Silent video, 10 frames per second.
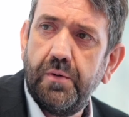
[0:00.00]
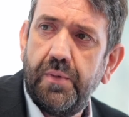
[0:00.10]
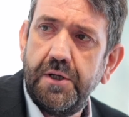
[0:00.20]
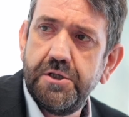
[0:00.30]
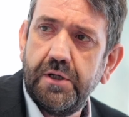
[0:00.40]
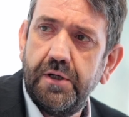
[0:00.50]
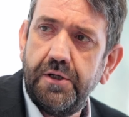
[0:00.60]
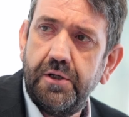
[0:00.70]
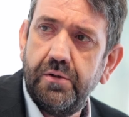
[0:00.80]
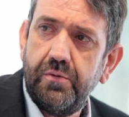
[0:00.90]
but
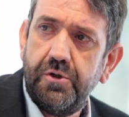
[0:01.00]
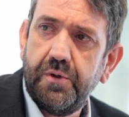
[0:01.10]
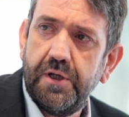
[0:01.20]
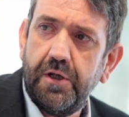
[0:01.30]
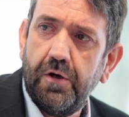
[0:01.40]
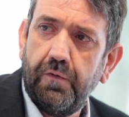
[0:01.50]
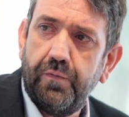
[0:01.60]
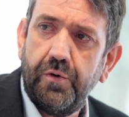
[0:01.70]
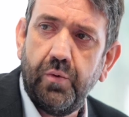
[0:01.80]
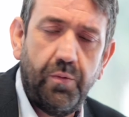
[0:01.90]
basically you kick off
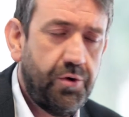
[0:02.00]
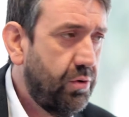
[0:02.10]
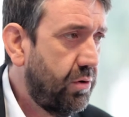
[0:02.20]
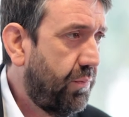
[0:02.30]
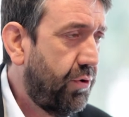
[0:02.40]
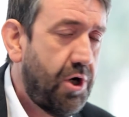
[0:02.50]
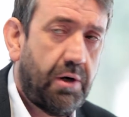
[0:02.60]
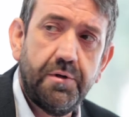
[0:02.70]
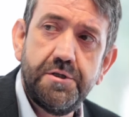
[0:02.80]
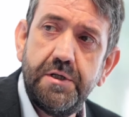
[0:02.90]
with what we call a
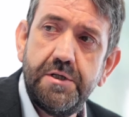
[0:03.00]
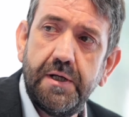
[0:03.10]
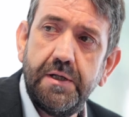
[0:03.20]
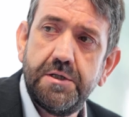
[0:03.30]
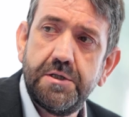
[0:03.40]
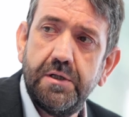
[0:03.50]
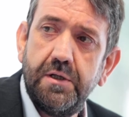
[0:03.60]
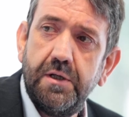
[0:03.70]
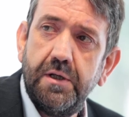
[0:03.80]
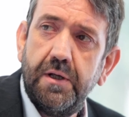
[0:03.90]
priority date.
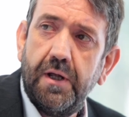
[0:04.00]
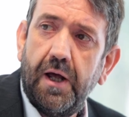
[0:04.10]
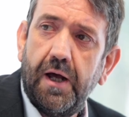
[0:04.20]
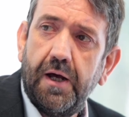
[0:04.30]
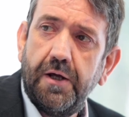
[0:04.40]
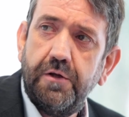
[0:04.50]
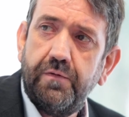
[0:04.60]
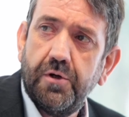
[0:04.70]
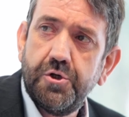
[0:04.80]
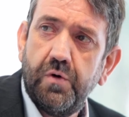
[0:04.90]

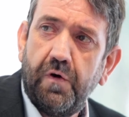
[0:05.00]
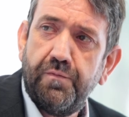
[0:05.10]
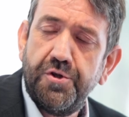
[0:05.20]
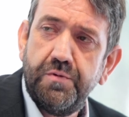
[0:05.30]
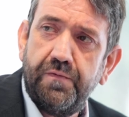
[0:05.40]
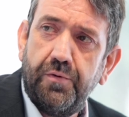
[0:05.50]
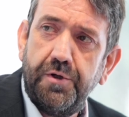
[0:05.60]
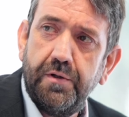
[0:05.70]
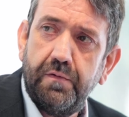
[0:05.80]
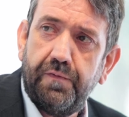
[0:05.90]
You've got 12 months before
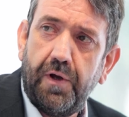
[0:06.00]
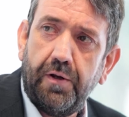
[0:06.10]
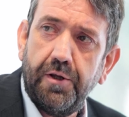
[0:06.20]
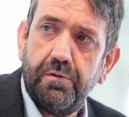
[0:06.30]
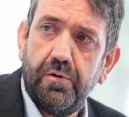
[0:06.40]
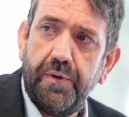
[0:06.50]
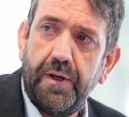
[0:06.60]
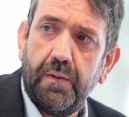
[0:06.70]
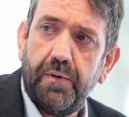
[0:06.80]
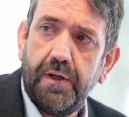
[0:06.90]
you can file a
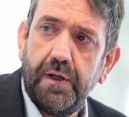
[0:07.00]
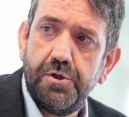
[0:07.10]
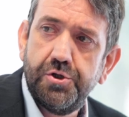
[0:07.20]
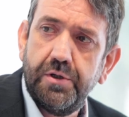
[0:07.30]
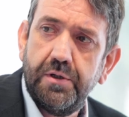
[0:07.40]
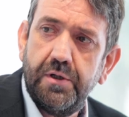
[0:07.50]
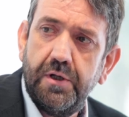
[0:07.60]
European application.